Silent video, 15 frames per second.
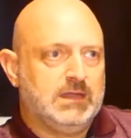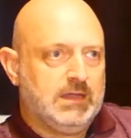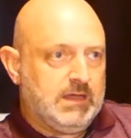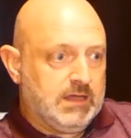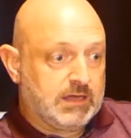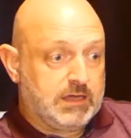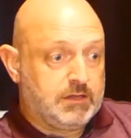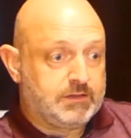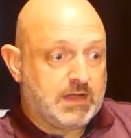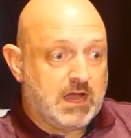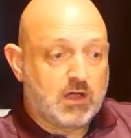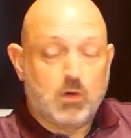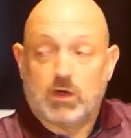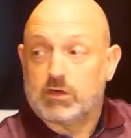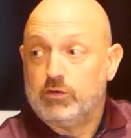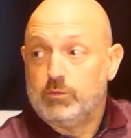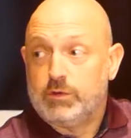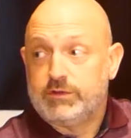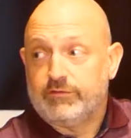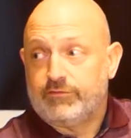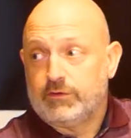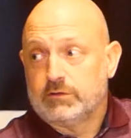Keystart are quite good
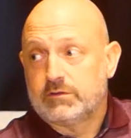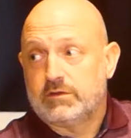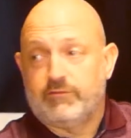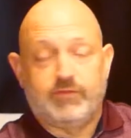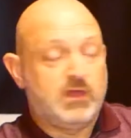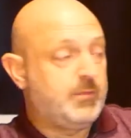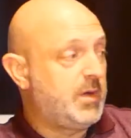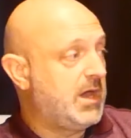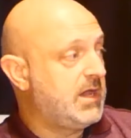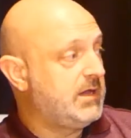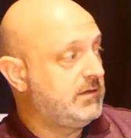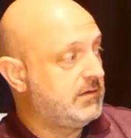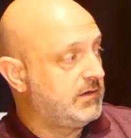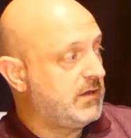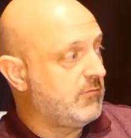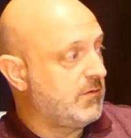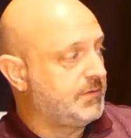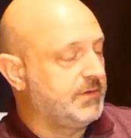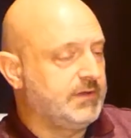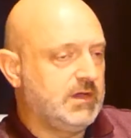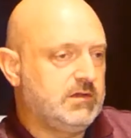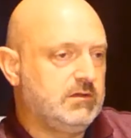with defaults if they're paid and they're up
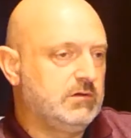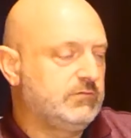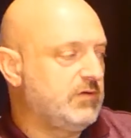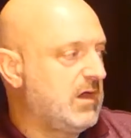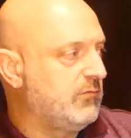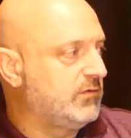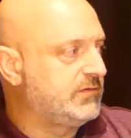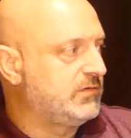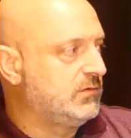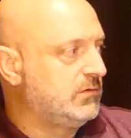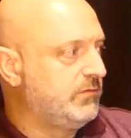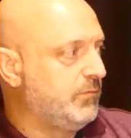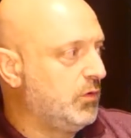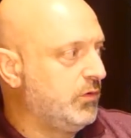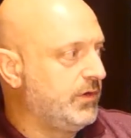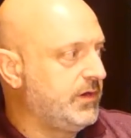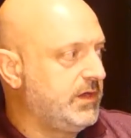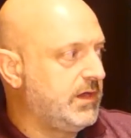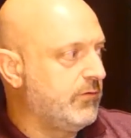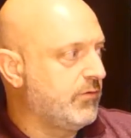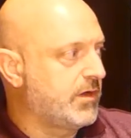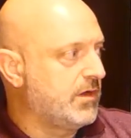to date, no drama at all. More than a
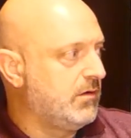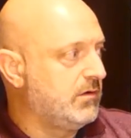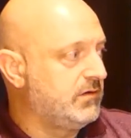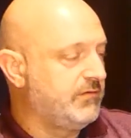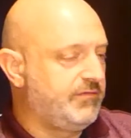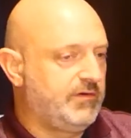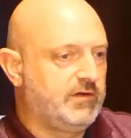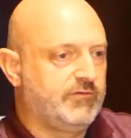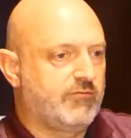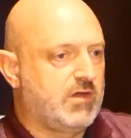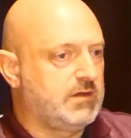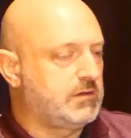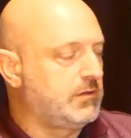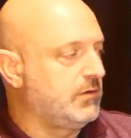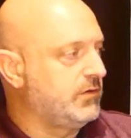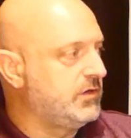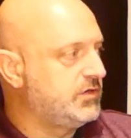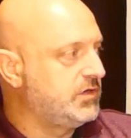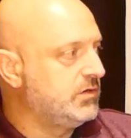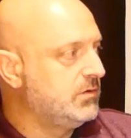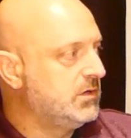year ago, and the $5 grand's not an issue.